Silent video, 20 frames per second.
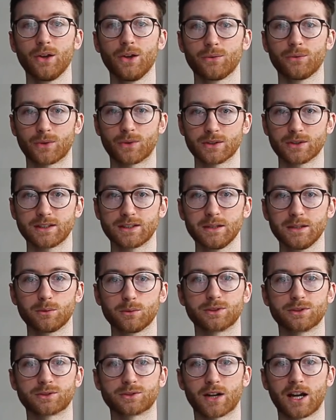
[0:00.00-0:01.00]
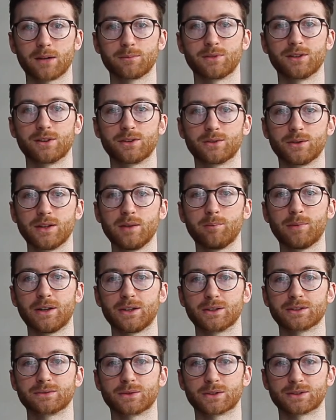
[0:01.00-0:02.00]
Firstly, we'll describe the 3
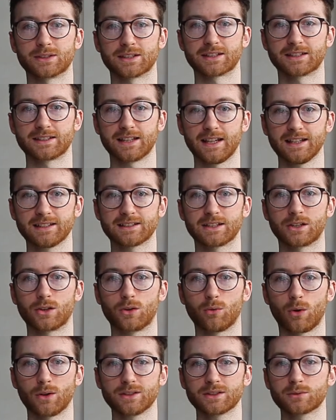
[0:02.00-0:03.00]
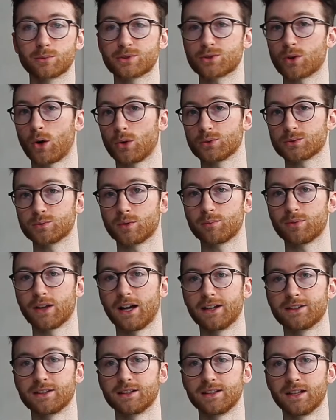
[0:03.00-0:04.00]
pillars for success in quants, which also
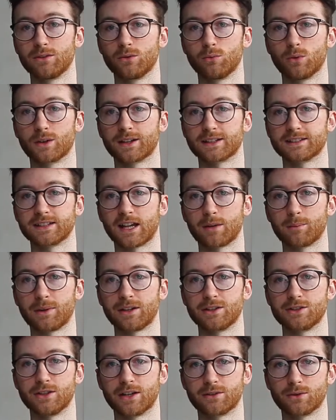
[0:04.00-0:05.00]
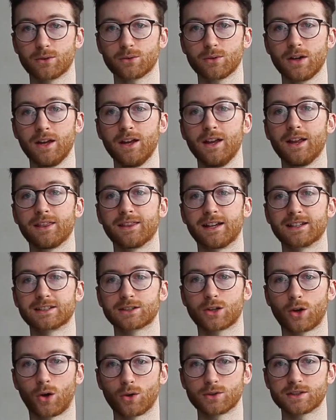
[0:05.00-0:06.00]
apply to the Level 1 exam in general.
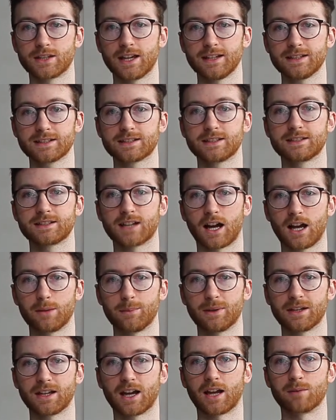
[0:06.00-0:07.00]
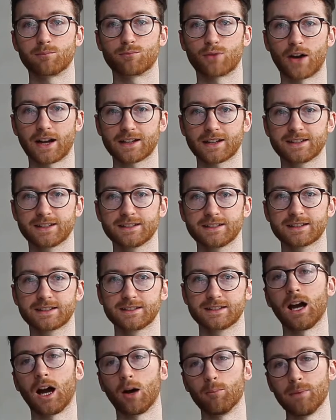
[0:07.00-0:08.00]
That's content, timing, and
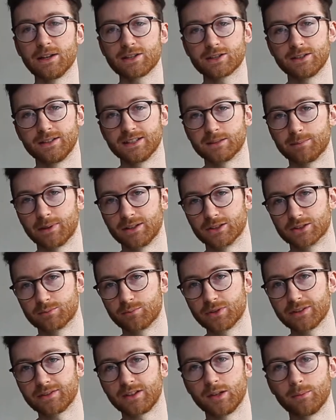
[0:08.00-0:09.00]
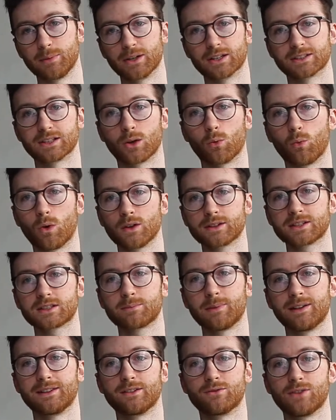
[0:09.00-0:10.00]
practice. I'll mention these pillars briefly because I want to
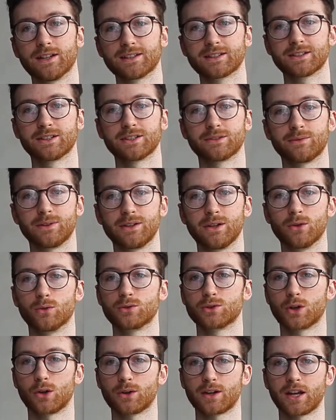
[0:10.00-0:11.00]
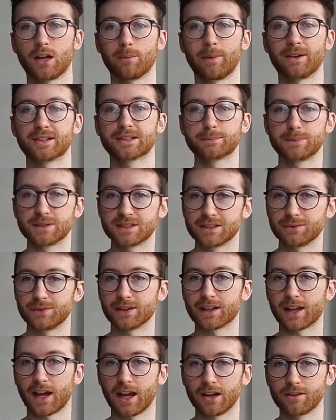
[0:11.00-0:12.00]
spend the rest of this video talking about
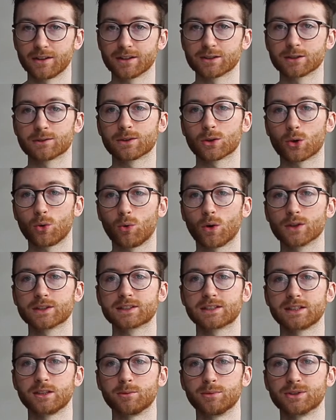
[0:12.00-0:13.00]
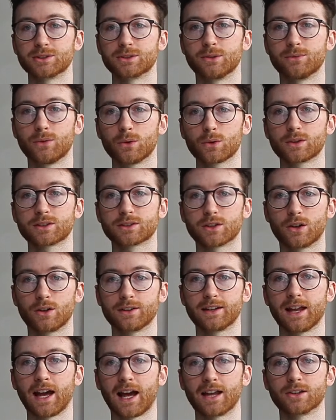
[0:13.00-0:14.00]
specific areas of the quant syllabus to focus
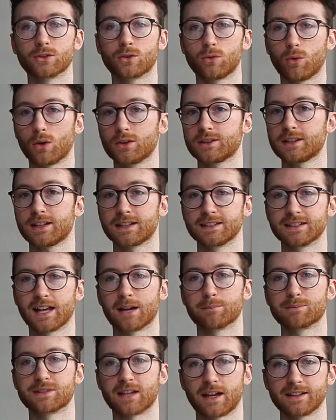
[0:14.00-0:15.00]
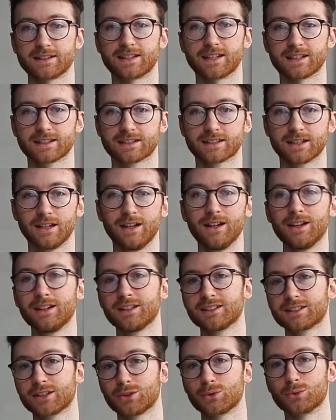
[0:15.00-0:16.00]
on and quant exam tactics.
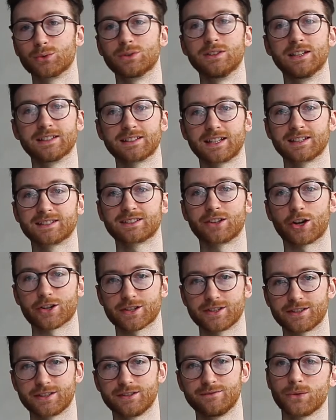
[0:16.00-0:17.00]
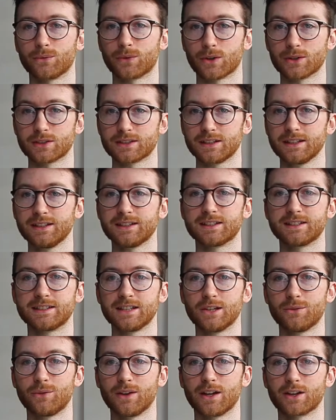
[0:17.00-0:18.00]
So let's get started. Firstly, the
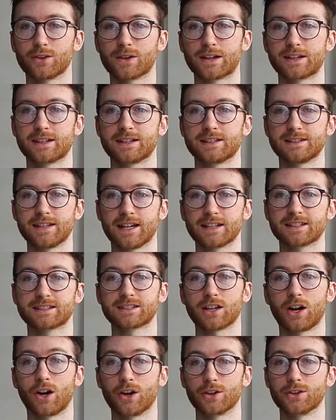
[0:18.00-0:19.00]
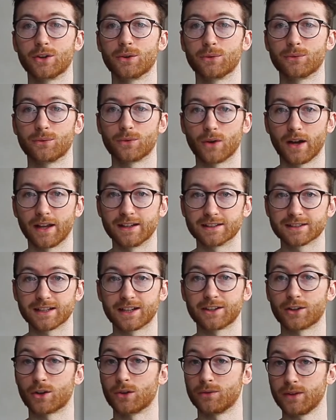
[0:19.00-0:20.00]
CFA accredited texts are your friends
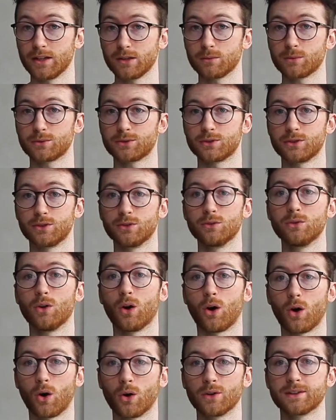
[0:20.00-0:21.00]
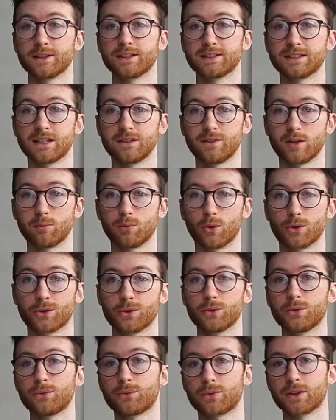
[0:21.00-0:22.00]
and are available to you on the CFA
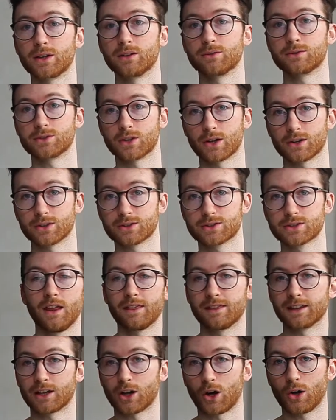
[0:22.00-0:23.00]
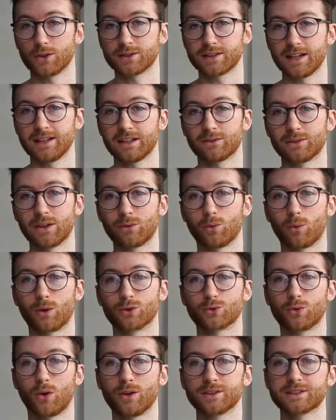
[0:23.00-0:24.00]
portal free of charge. The content of Level
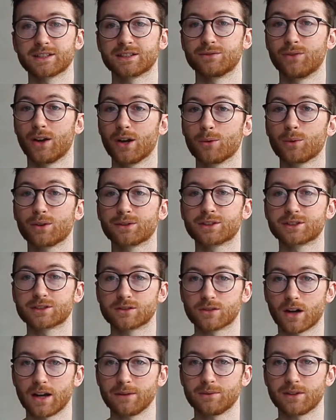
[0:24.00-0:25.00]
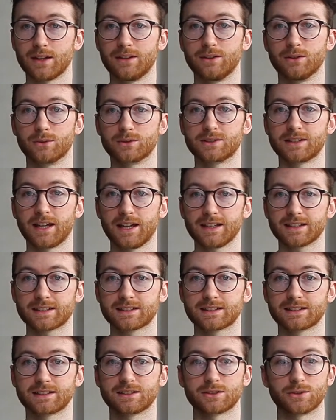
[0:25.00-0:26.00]
1 quants is very well described in those
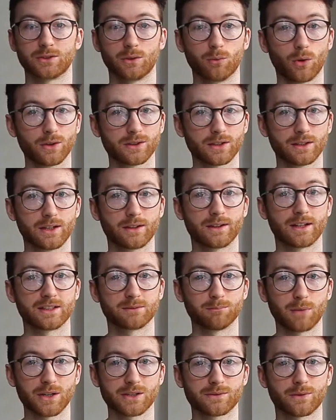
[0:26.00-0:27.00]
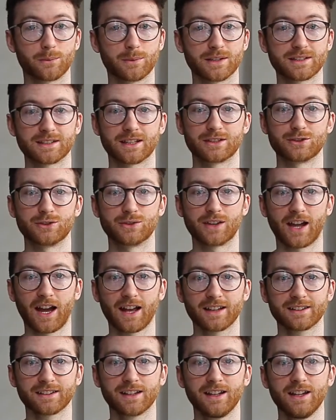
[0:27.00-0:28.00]
texts, so you want to learn as much from this as you can.